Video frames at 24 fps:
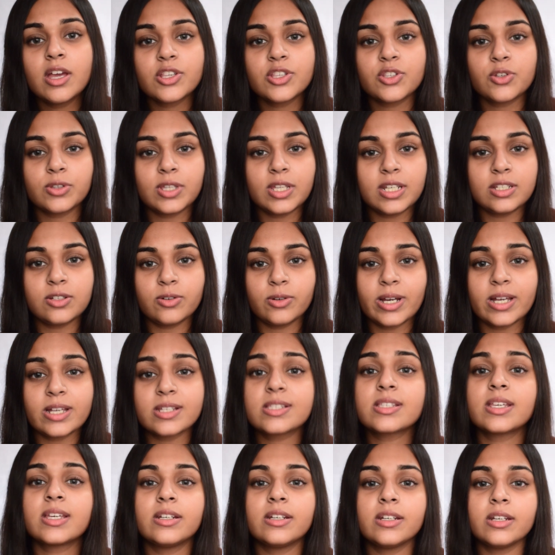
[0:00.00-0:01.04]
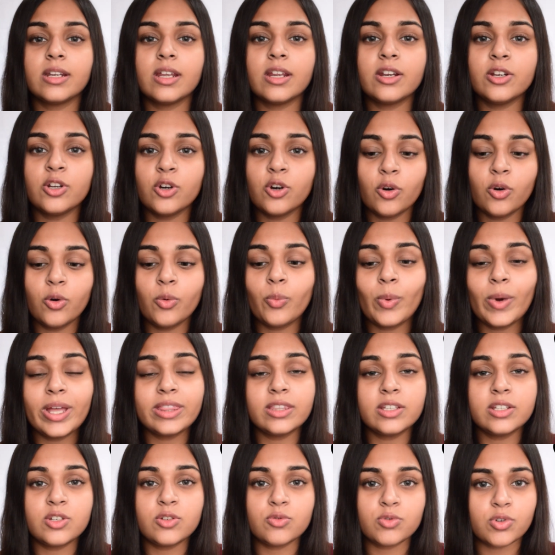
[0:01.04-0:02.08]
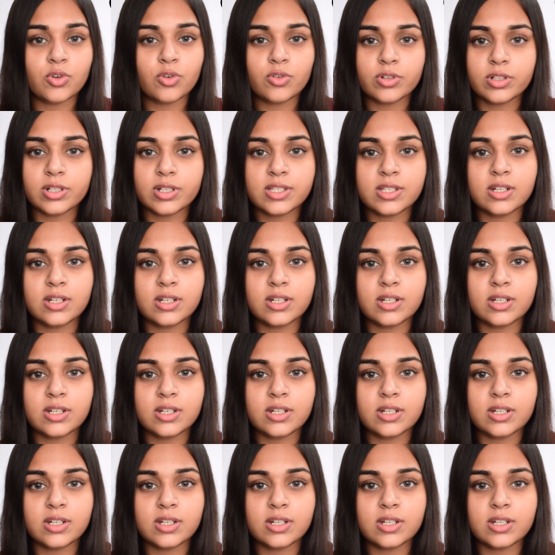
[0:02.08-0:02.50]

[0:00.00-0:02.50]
so that you guys can know when the tutorial